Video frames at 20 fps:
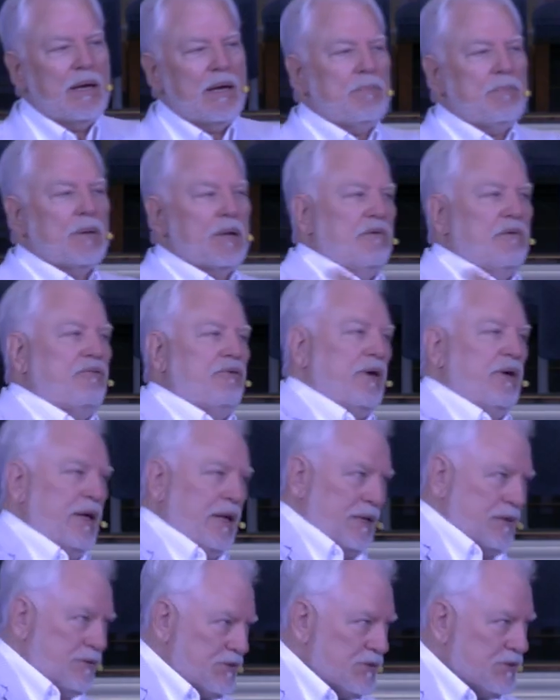up an
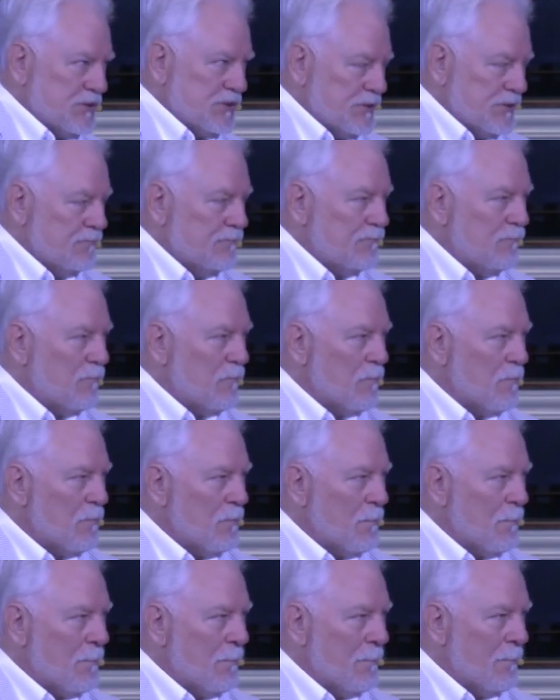offense.
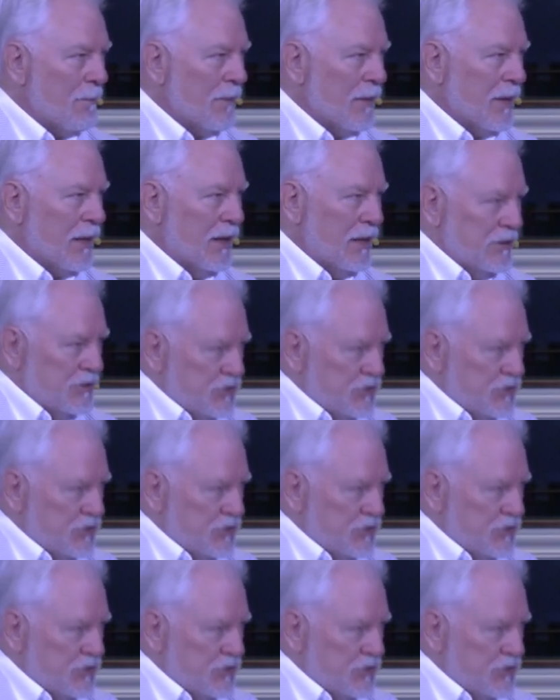And